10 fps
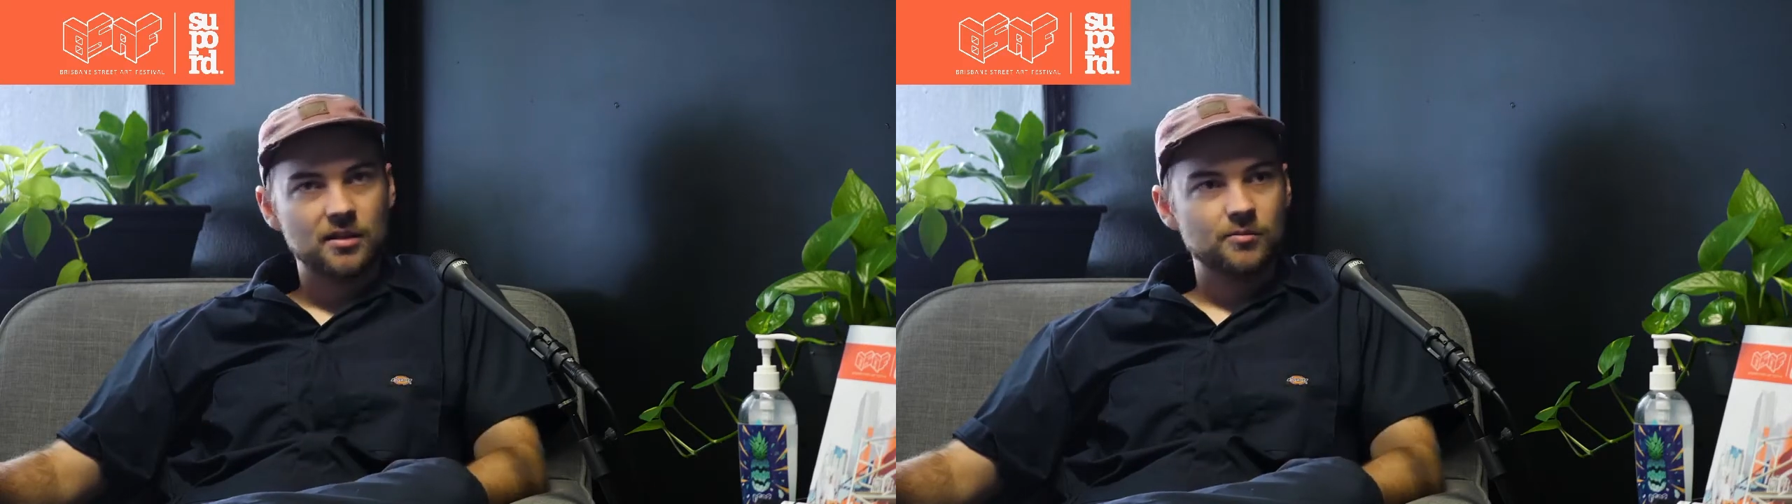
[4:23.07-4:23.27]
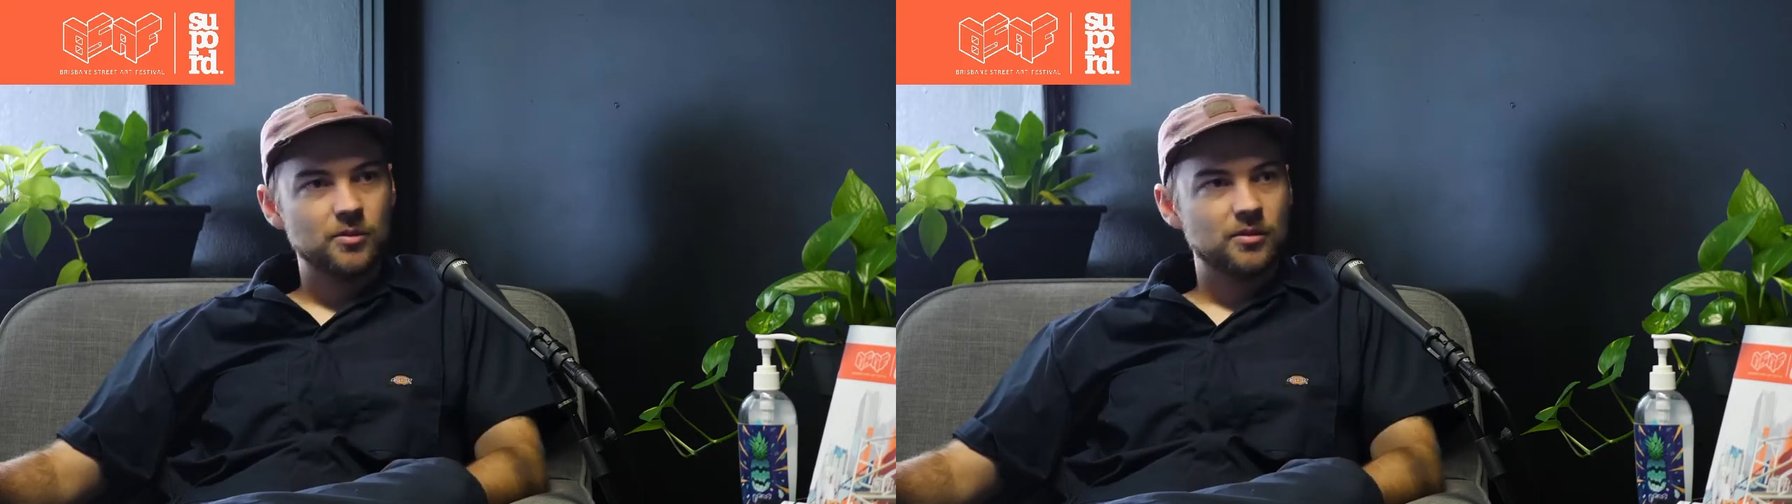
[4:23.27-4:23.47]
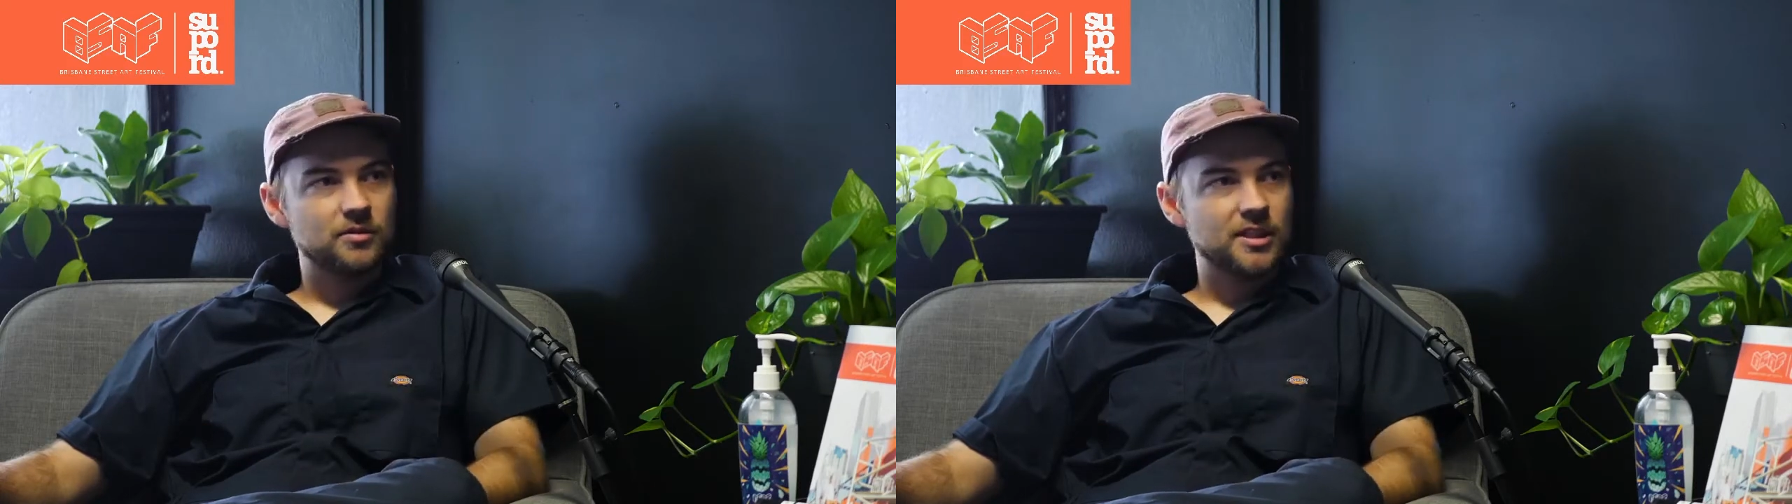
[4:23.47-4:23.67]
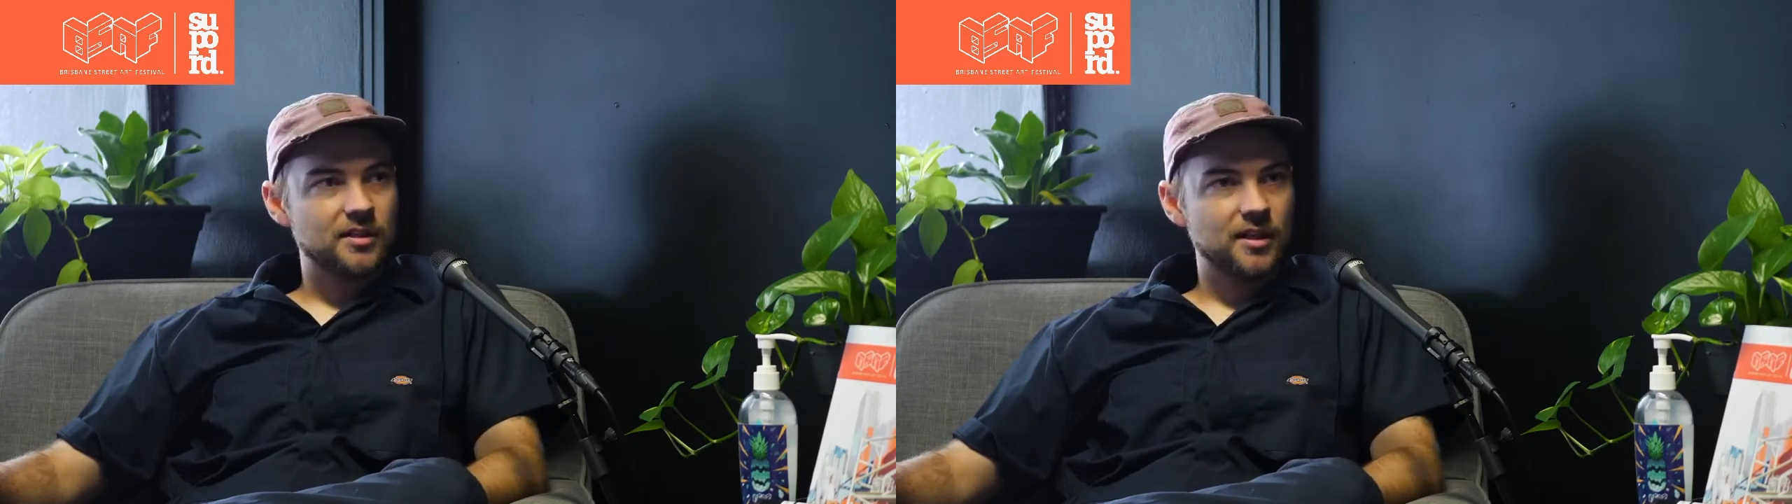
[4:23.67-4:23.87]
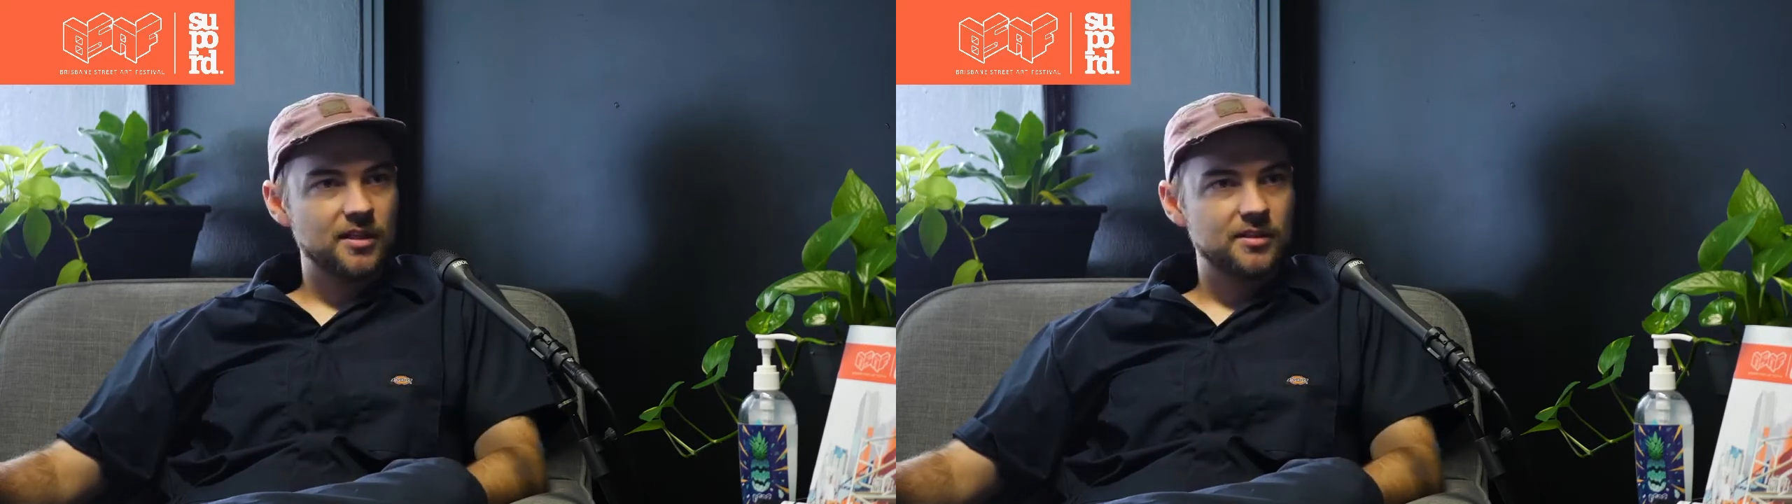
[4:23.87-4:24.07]
the more
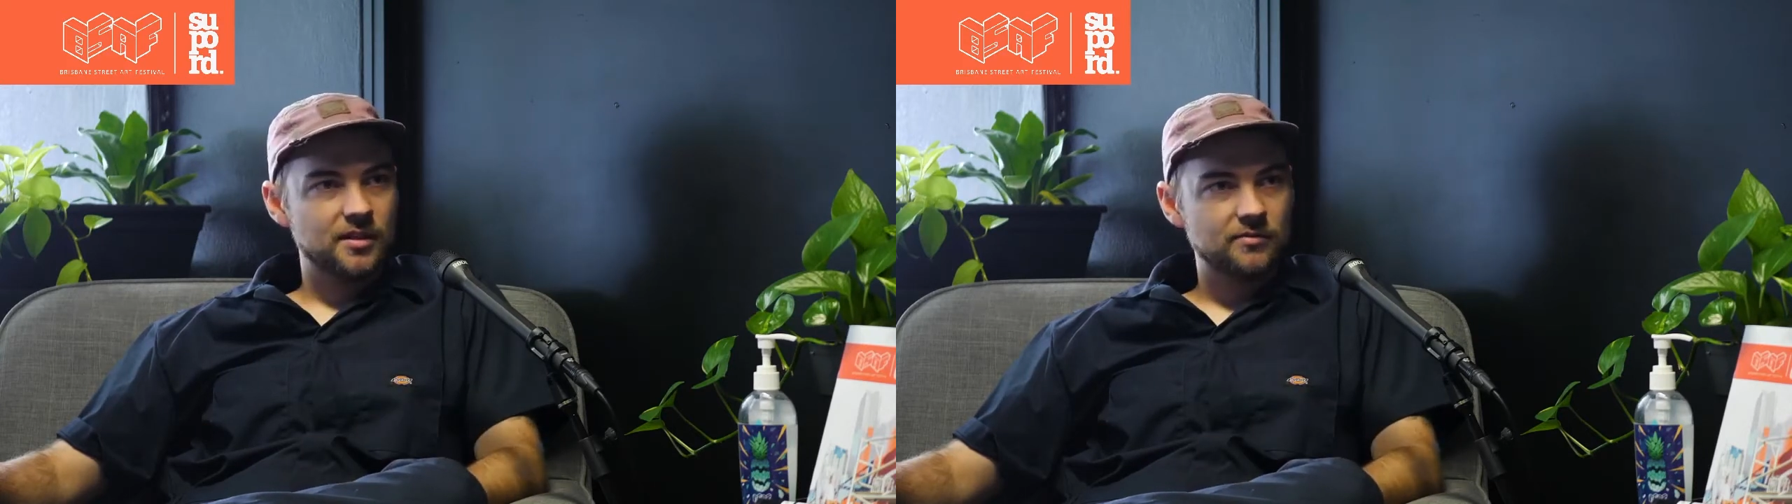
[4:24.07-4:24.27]
techniques I've